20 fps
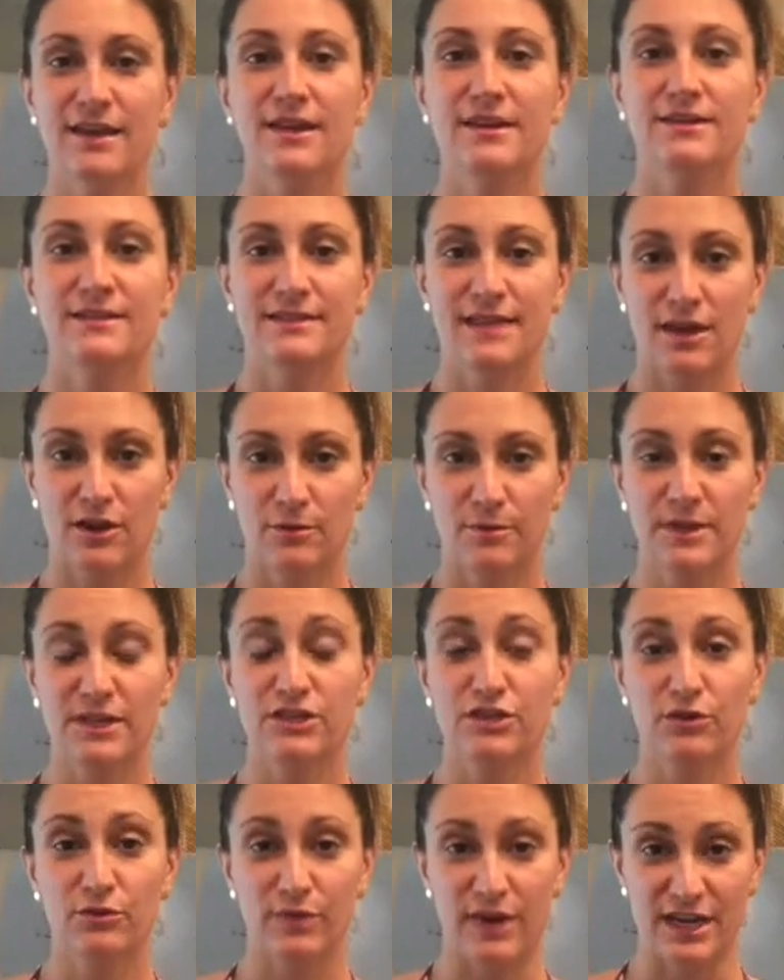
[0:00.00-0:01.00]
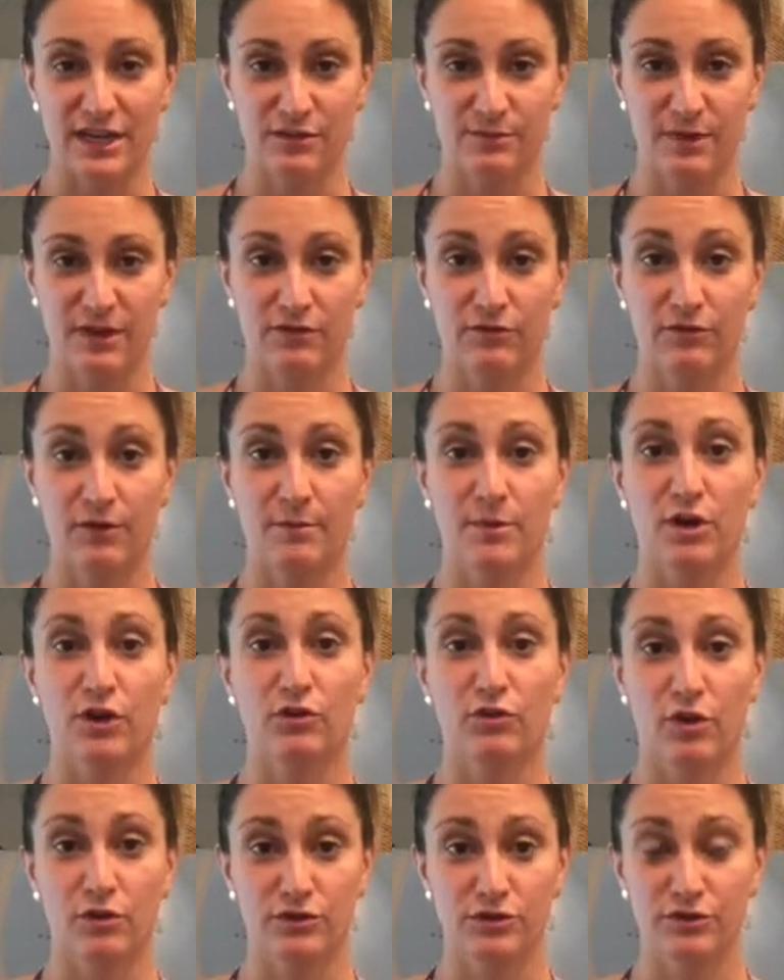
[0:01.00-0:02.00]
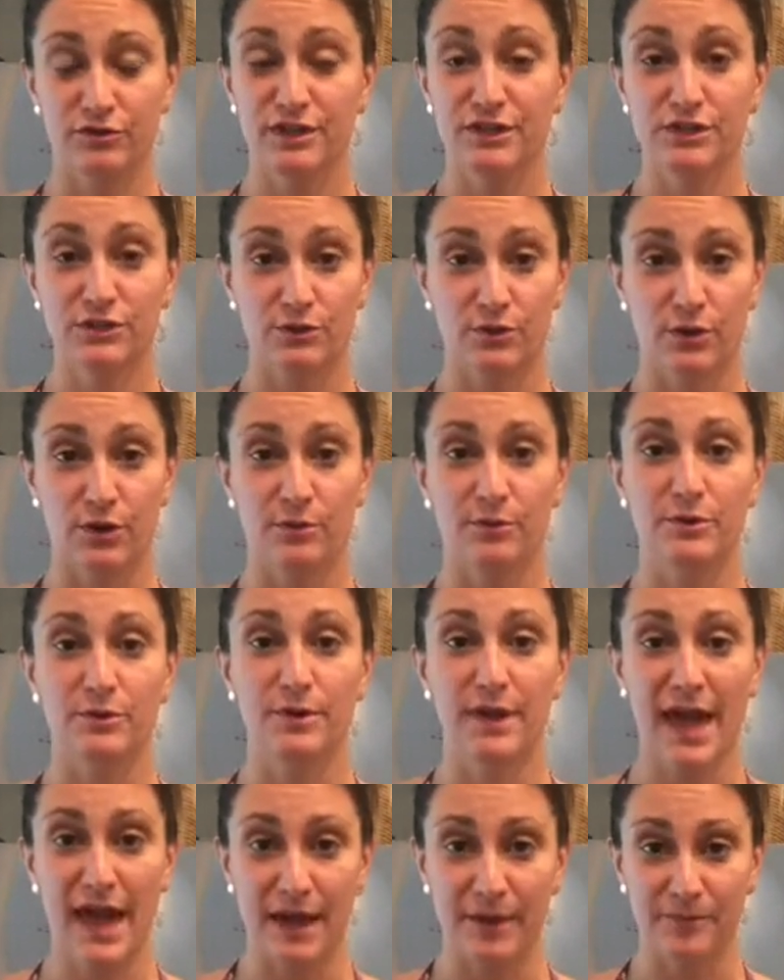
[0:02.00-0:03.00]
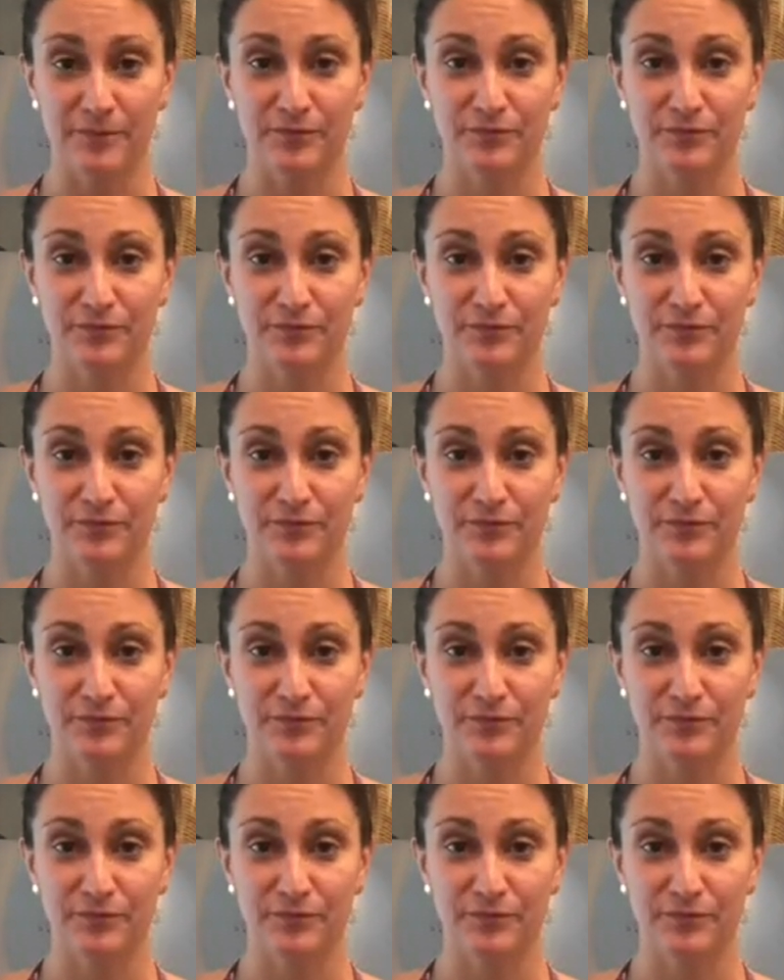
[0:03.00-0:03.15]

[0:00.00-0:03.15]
centerpiece arrangement from a grocery store bouquet.